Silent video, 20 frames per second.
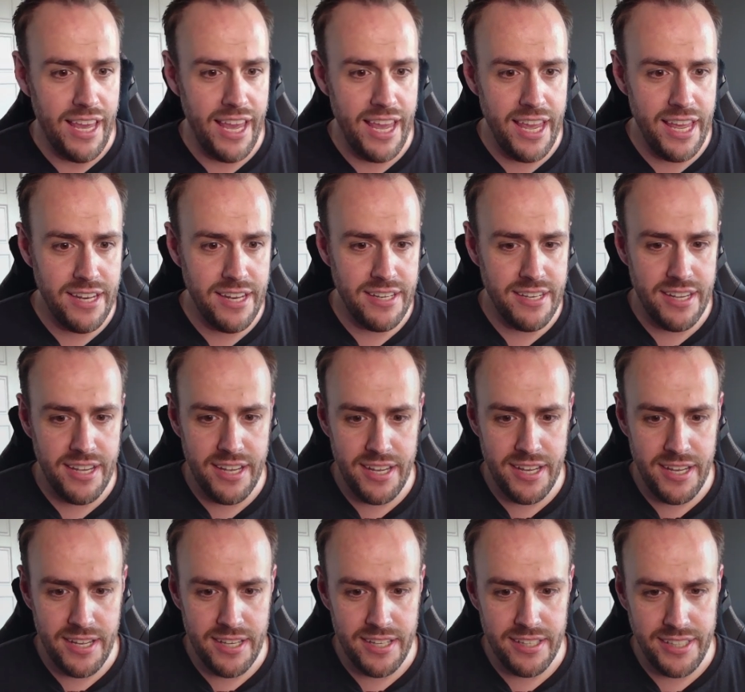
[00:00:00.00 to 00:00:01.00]
And
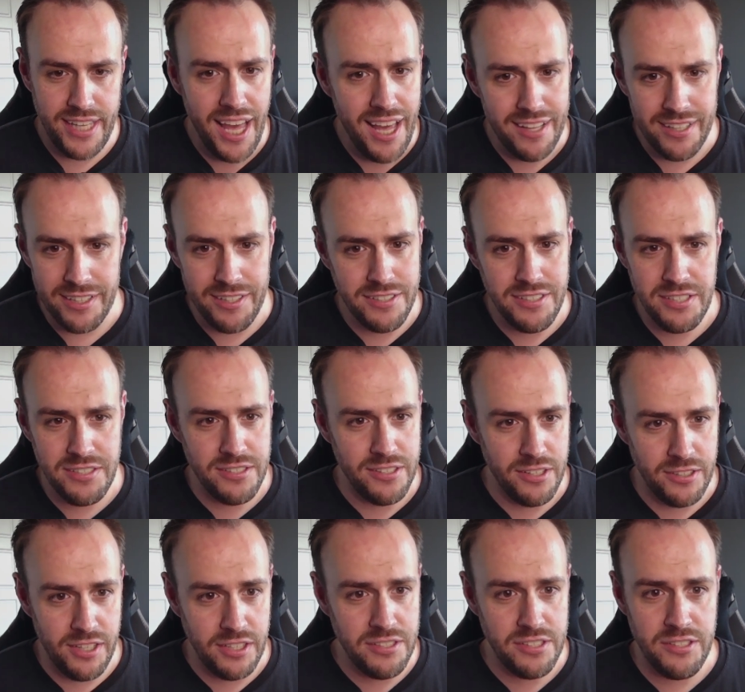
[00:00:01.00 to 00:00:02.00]
yeah, this
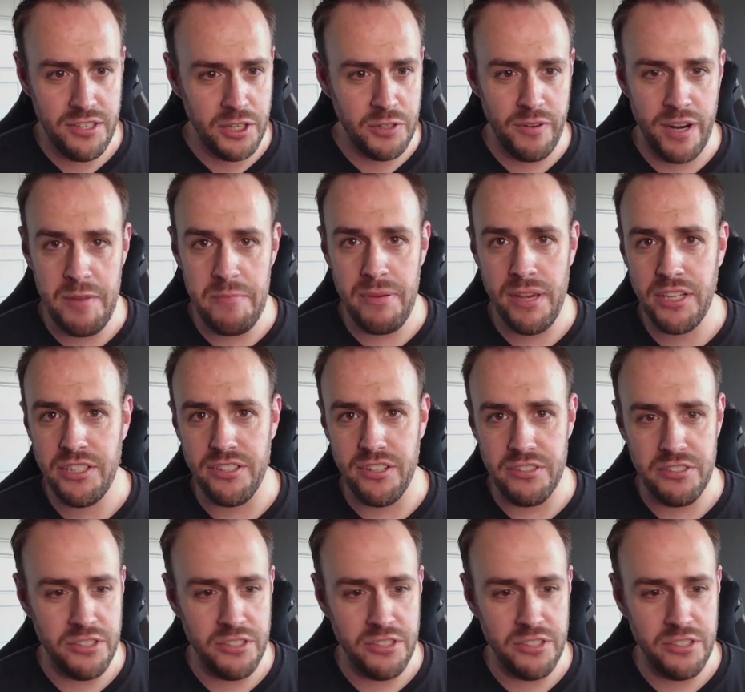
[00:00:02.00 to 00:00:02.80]
is a great picture.